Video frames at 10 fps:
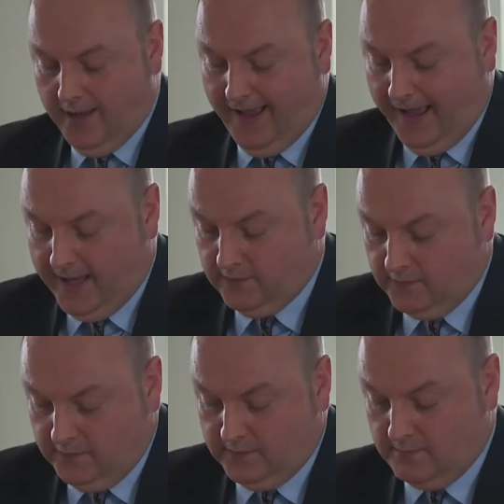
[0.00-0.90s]
how
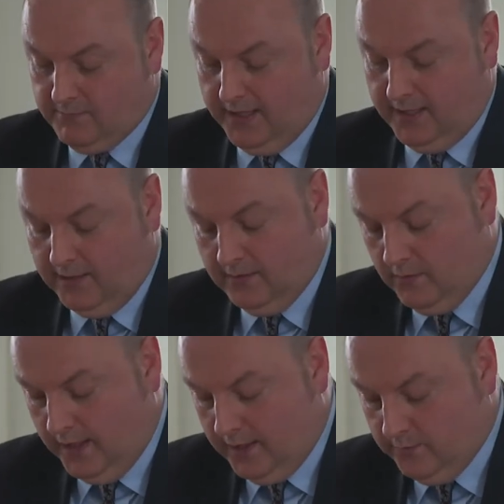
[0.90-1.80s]
does this compare
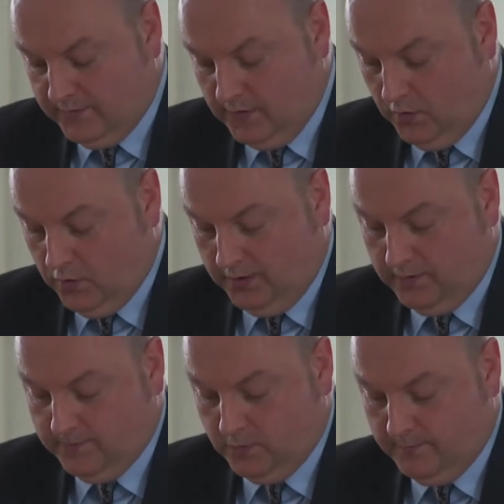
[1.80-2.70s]
with the
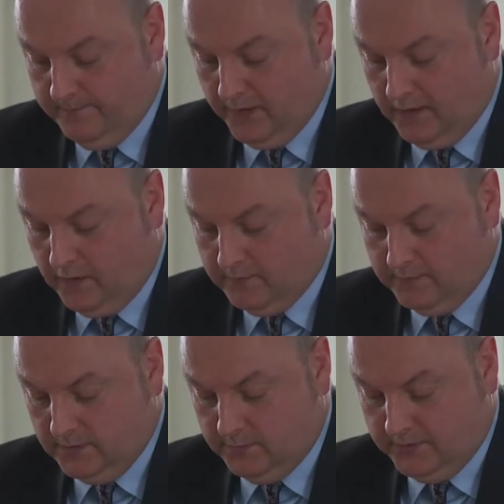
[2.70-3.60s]
earlier form of
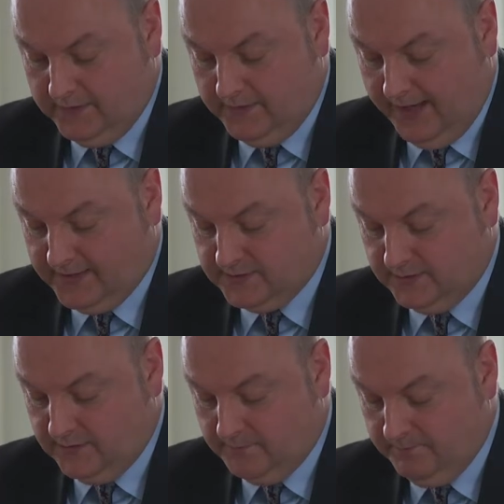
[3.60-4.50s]
liberal
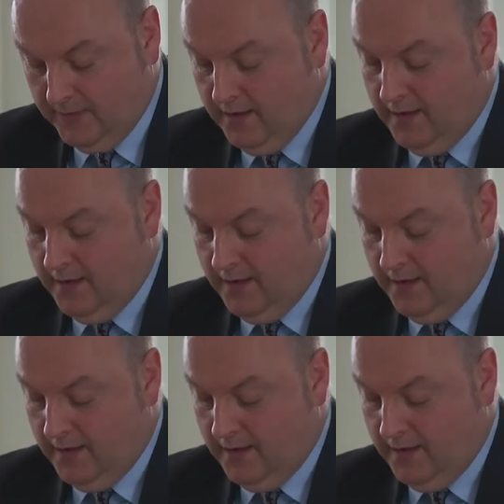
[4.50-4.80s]
internationalism?